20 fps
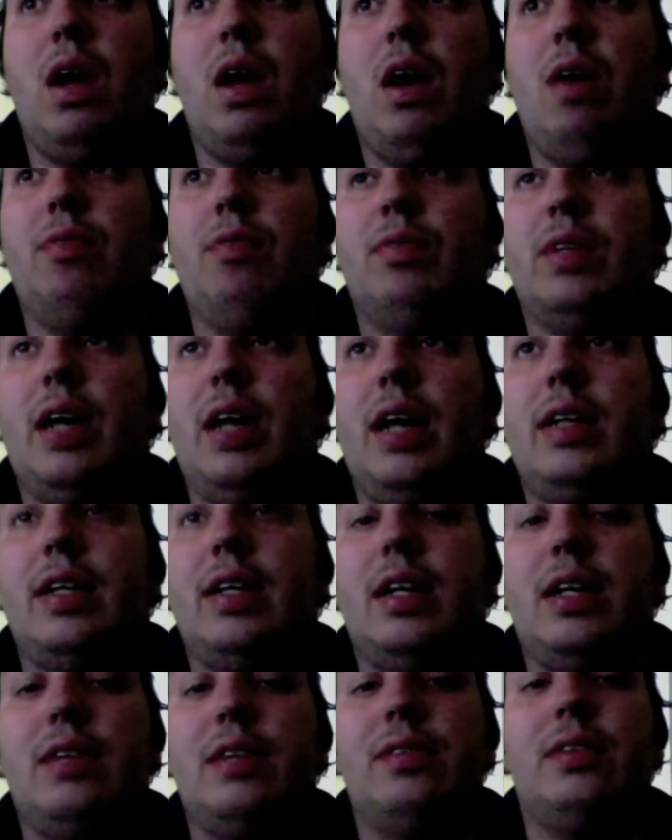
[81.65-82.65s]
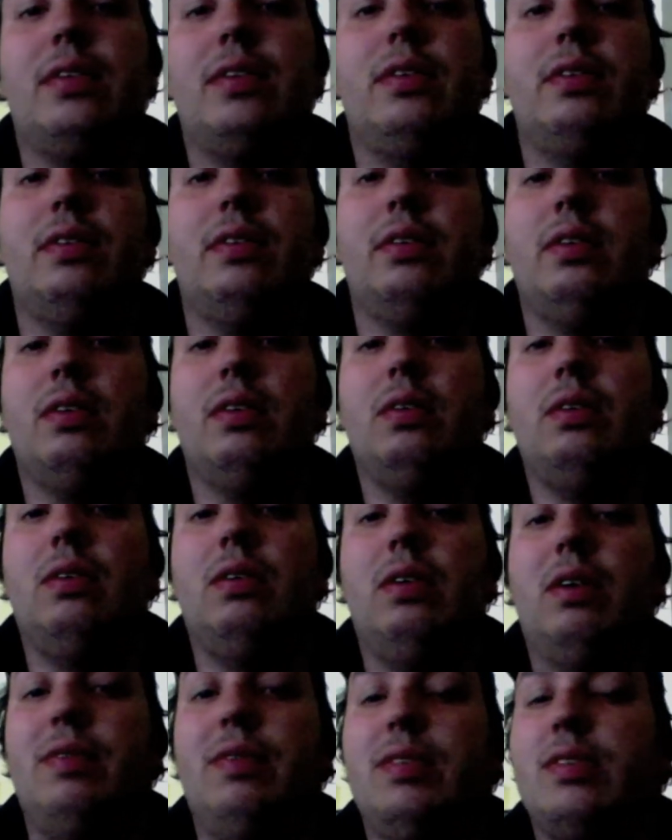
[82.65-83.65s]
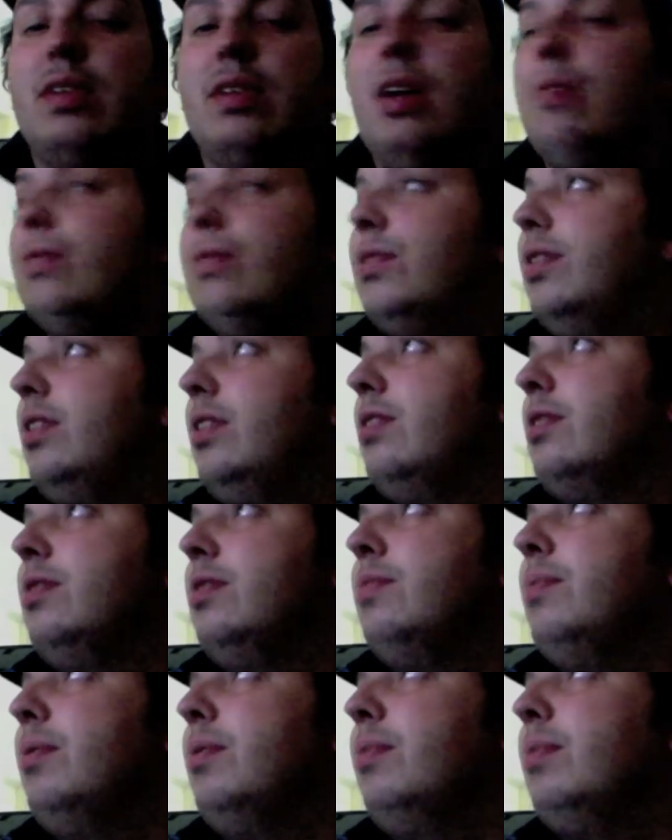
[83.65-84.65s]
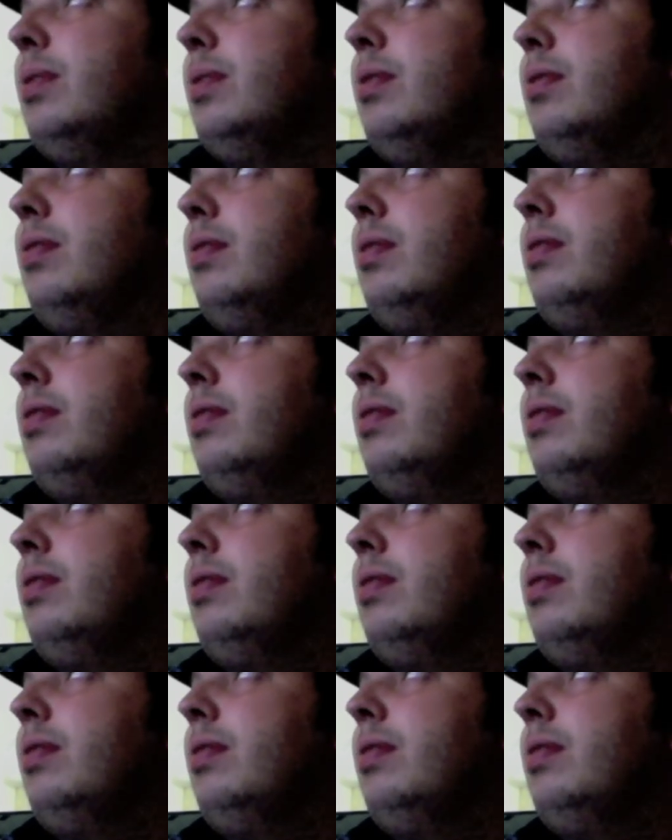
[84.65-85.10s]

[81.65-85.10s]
Alfred Adask of the Sovereign Citizens Movement